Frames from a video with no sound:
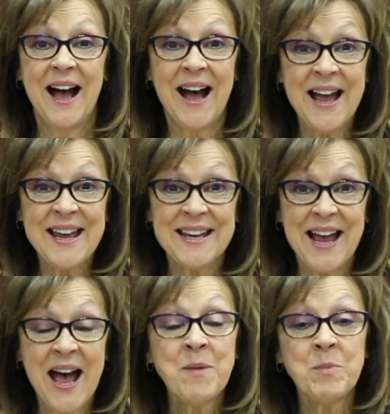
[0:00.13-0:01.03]

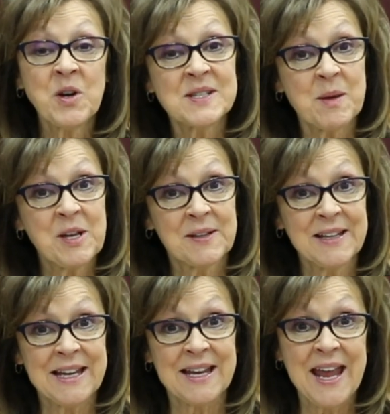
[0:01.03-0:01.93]
Hi, I'm Mayor Debbie
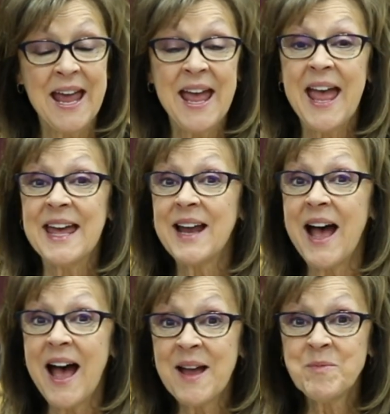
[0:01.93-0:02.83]
Kling, and
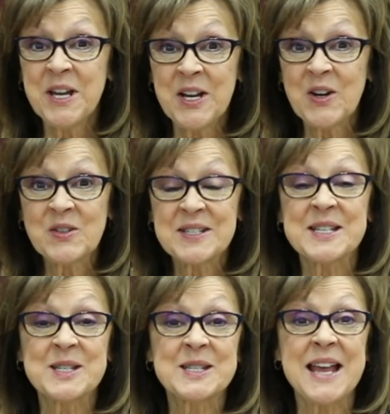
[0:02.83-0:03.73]
I'm here
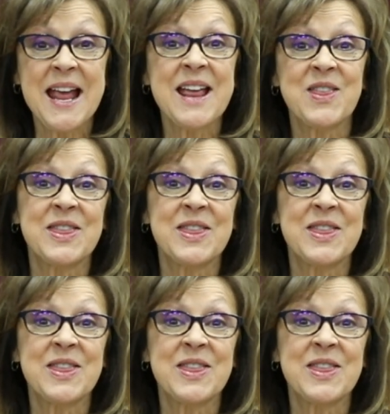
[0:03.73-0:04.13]
to say